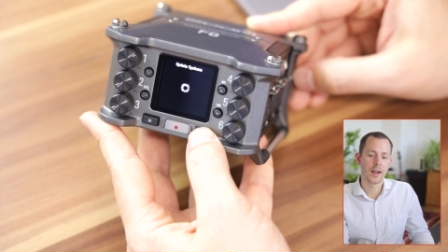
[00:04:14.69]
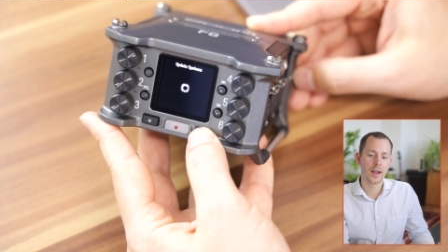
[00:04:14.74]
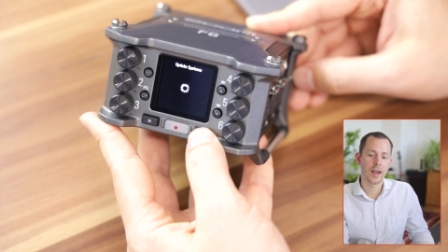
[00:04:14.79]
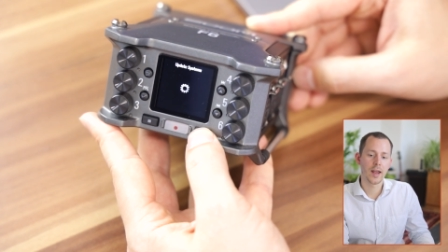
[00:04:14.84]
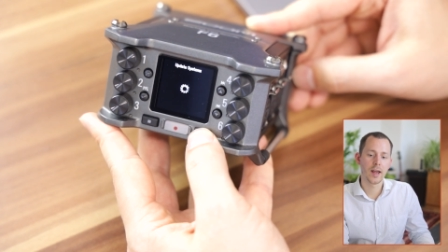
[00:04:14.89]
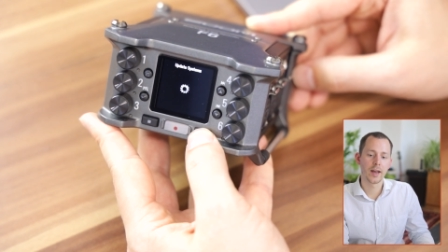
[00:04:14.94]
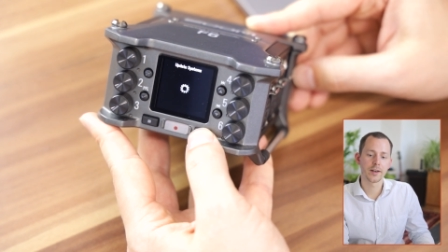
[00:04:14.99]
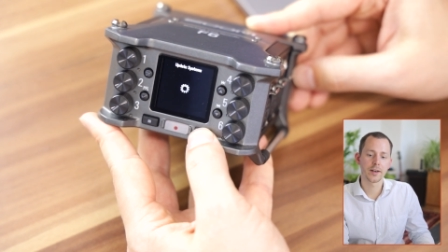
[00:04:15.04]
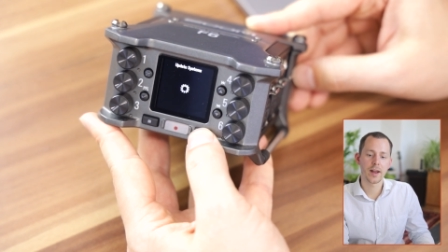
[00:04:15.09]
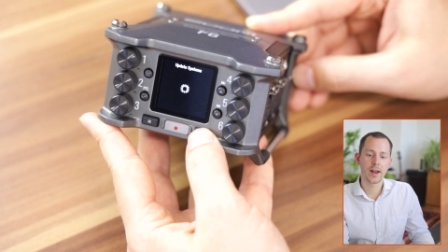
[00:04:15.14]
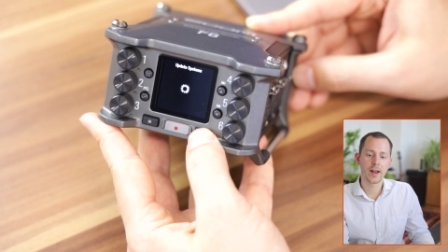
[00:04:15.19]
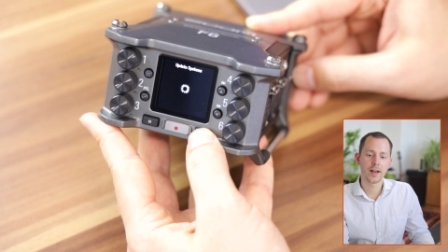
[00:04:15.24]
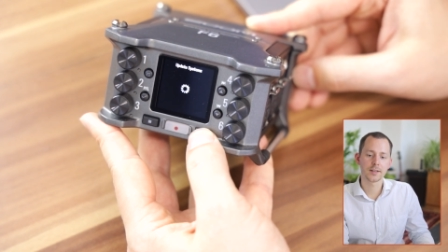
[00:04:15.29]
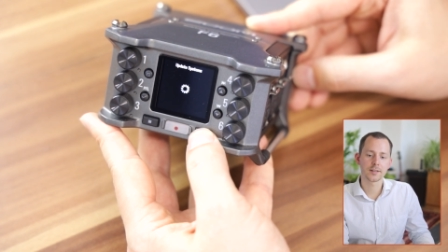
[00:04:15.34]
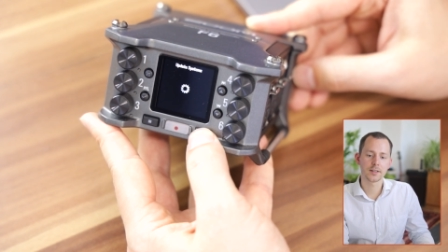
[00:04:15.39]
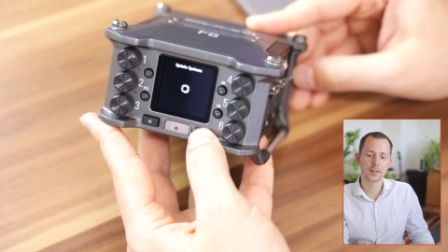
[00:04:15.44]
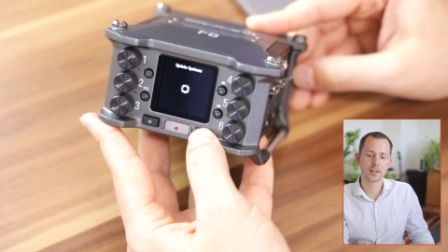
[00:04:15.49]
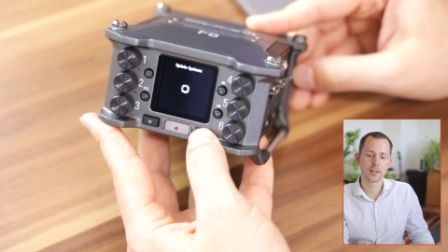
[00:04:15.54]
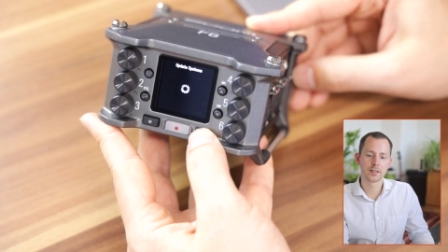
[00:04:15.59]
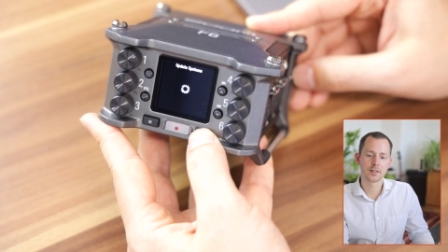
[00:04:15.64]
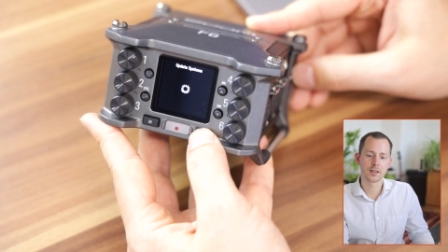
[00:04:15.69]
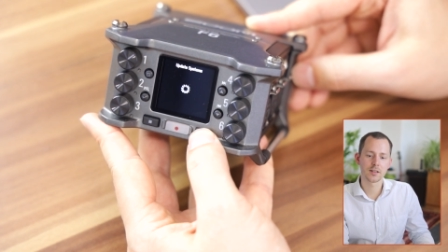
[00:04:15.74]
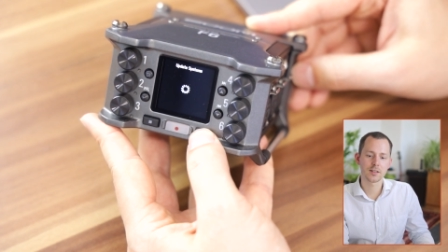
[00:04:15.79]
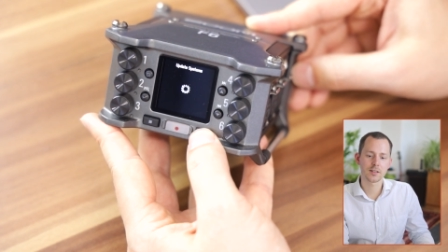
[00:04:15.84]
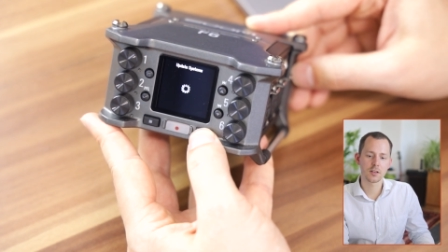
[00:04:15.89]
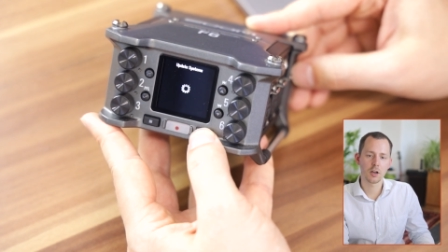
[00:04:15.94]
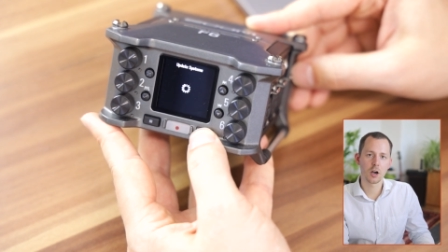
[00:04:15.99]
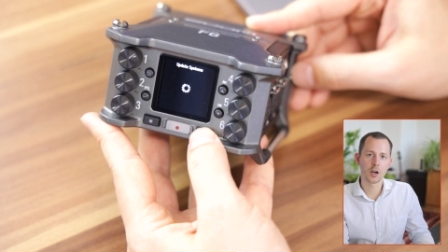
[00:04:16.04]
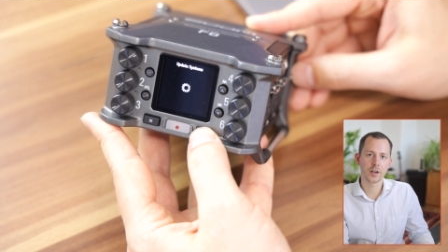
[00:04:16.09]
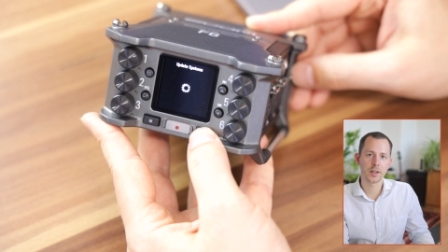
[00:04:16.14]
And as it is
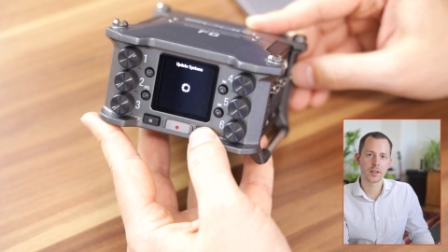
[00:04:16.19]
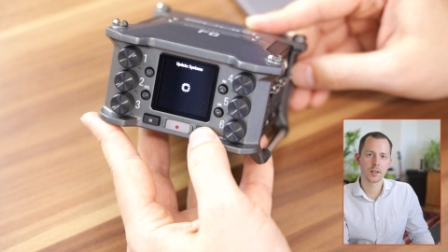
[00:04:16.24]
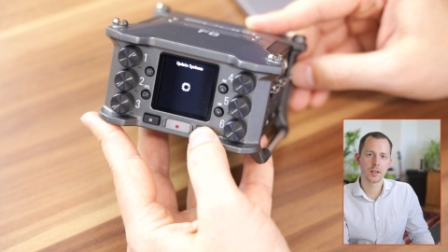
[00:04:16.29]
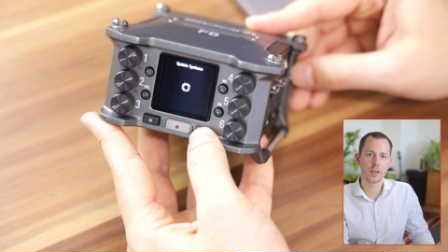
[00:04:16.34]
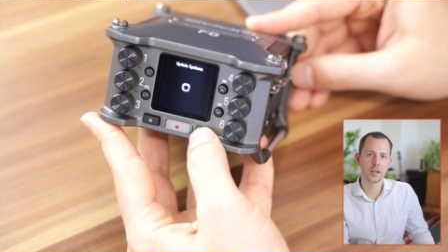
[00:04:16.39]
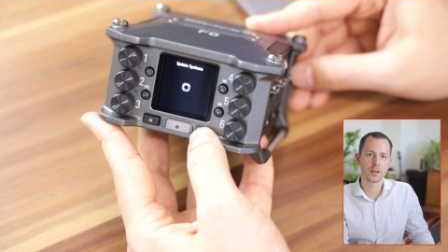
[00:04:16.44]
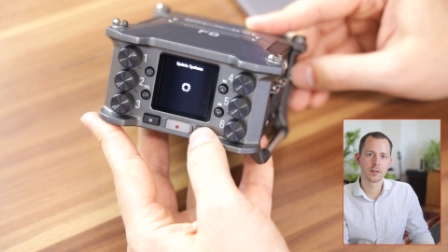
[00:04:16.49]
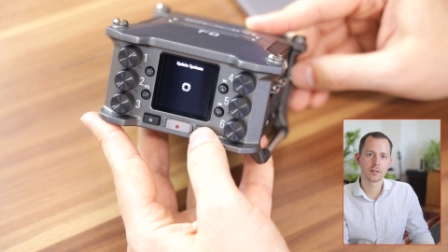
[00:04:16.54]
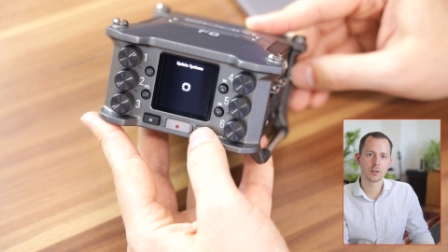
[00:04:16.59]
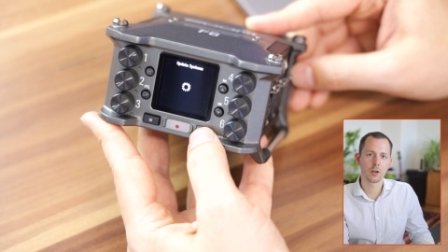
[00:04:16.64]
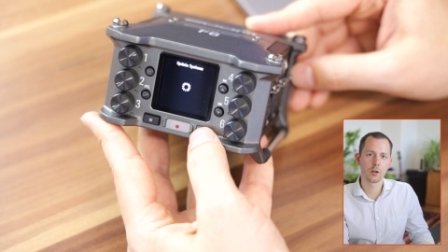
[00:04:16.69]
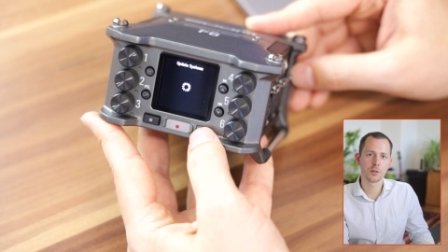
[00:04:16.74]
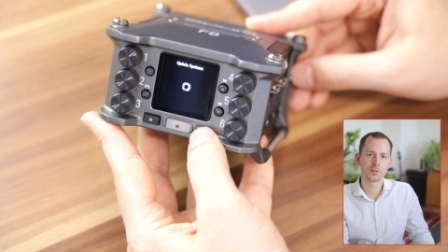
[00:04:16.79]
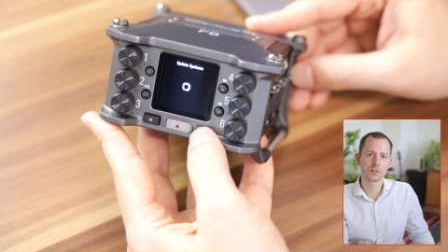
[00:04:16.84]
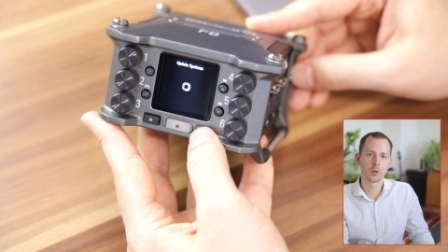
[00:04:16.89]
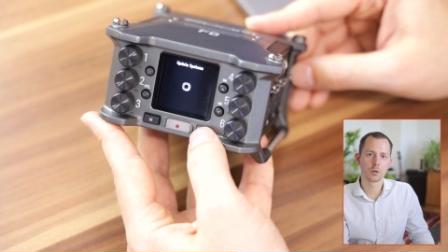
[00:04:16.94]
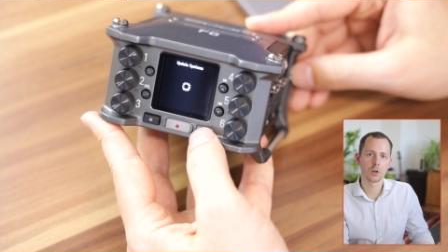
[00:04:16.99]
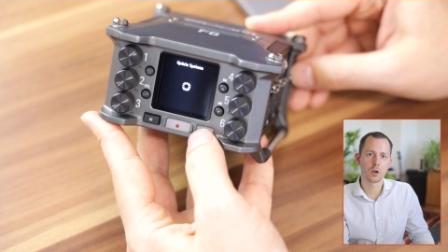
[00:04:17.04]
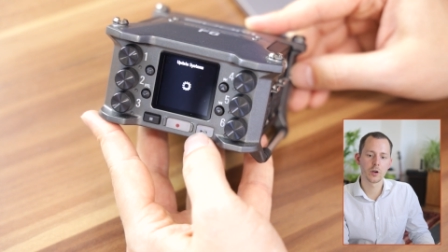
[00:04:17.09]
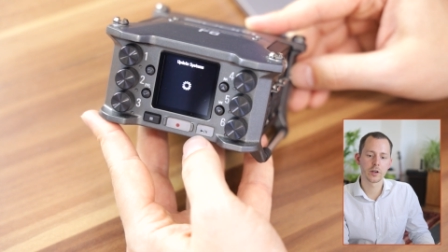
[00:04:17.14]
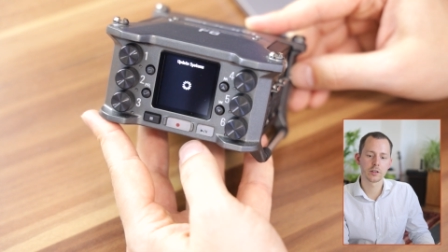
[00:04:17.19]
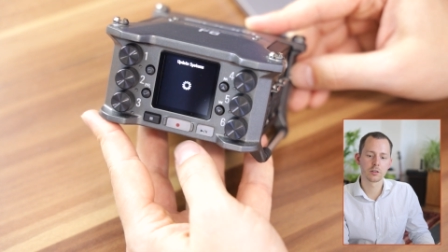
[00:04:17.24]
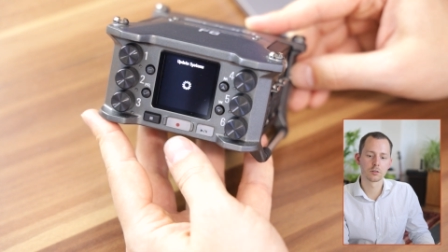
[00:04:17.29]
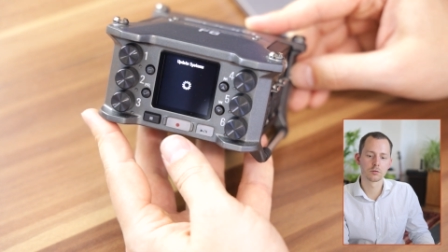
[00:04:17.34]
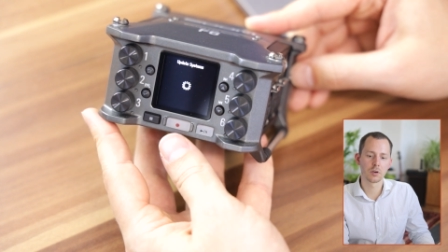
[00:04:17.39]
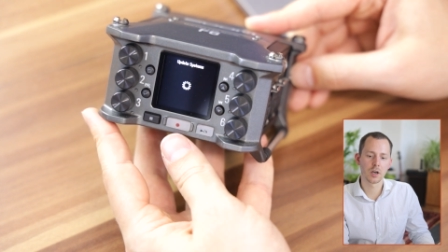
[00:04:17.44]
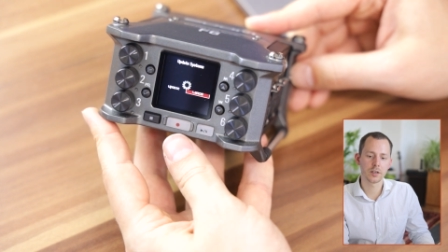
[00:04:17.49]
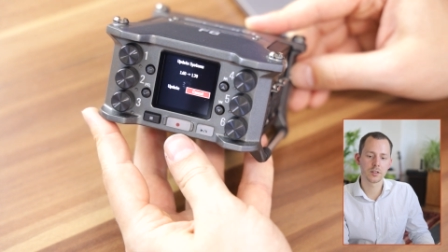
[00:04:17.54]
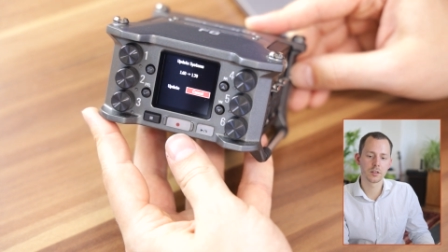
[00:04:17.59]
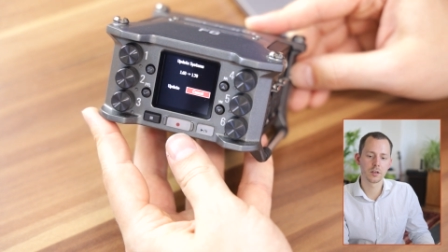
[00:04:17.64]
starting, it is also going to
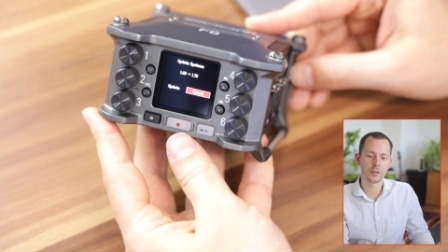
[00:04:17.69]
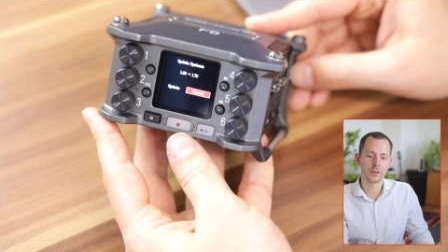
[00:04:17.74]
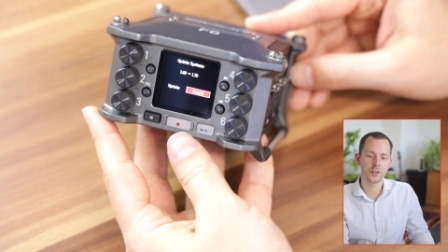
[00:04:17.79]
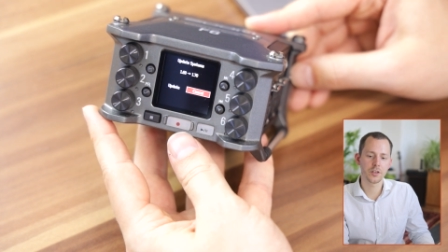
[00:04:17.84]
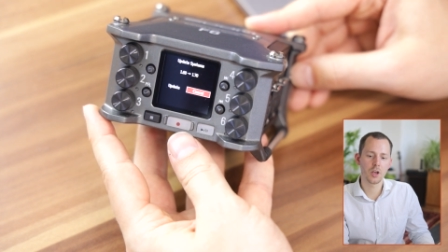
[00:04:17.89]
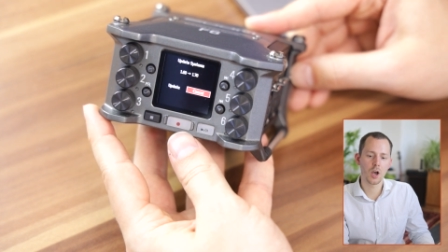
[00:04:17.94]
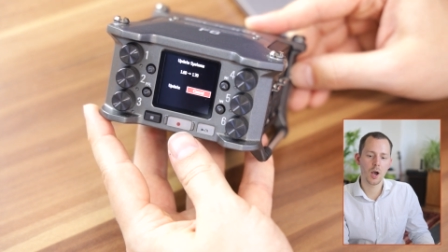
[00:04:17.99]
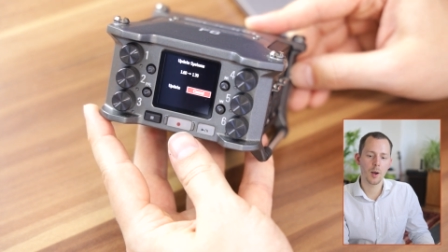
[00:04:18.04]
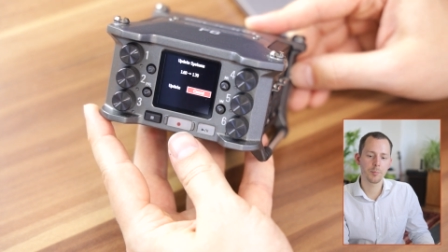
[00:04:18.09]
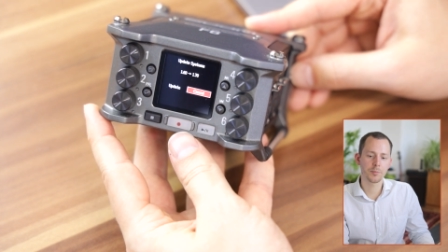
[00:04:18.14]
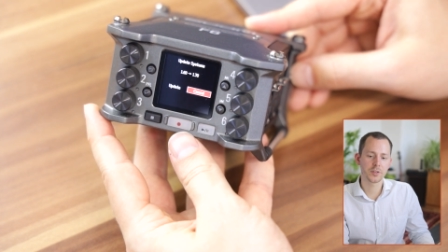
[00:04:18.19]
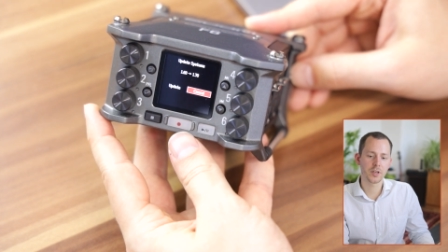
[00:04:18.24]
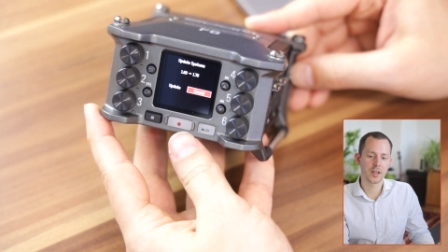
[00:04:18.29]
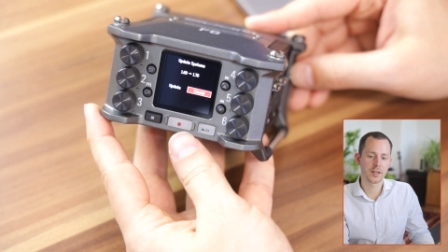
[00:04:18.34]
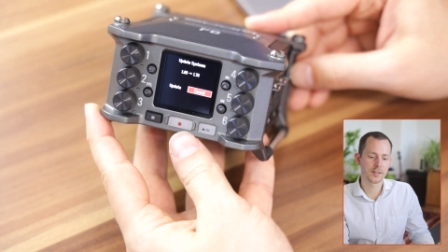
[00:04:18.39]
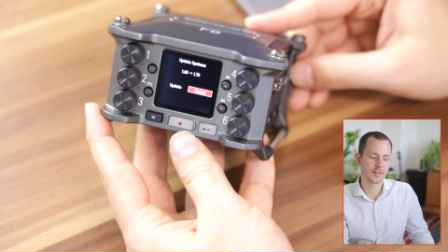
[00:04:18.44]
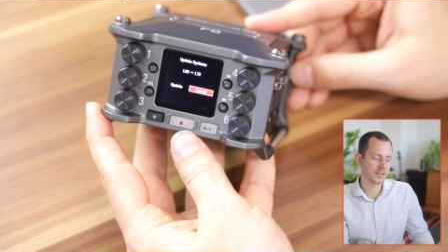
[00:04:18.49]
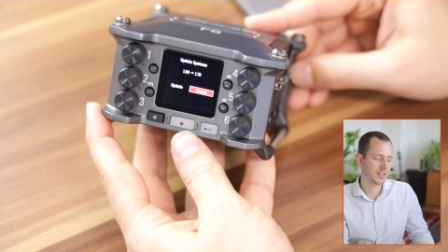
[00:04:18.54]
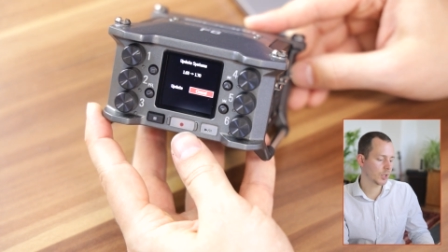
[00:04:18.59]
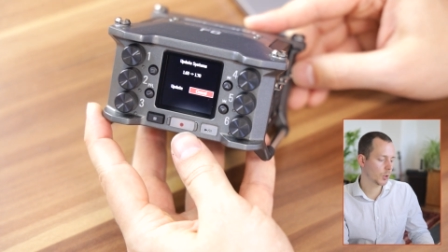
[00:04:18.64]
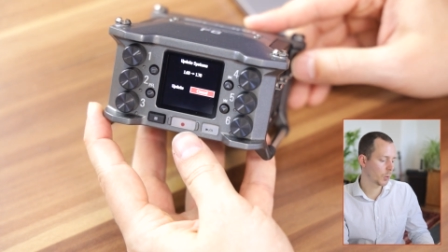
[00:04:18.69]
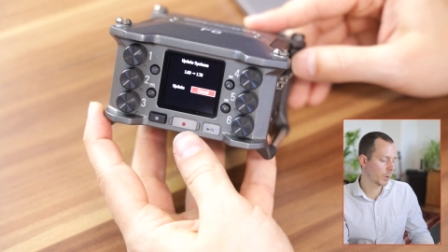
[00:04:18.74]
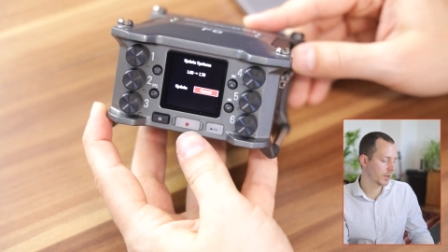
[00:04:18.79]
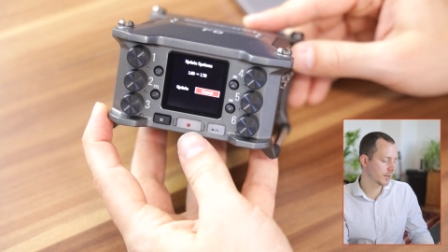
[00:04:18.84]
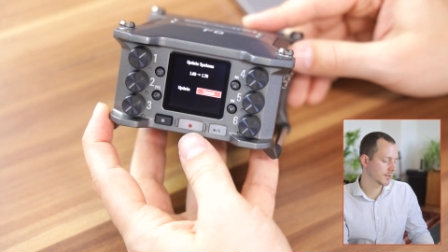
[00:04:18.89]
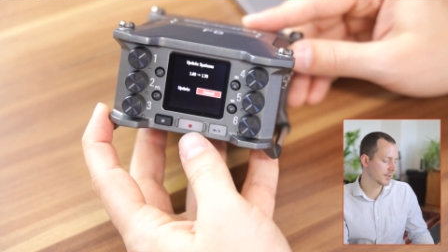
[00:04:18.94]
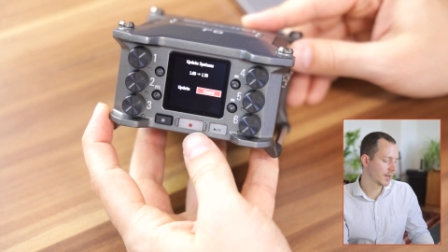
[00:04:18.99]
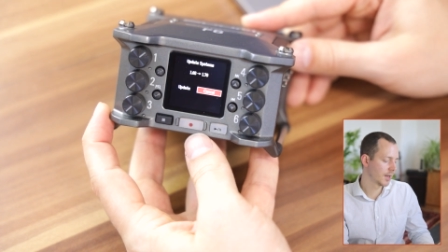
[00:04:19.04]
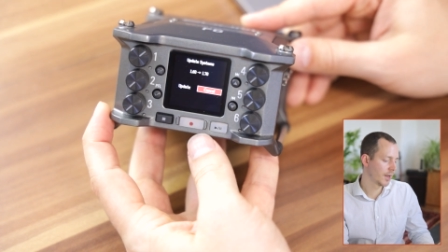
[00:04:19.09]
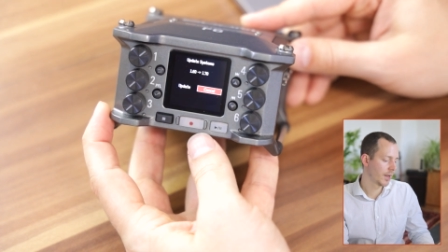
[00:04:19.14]
run the update sequence,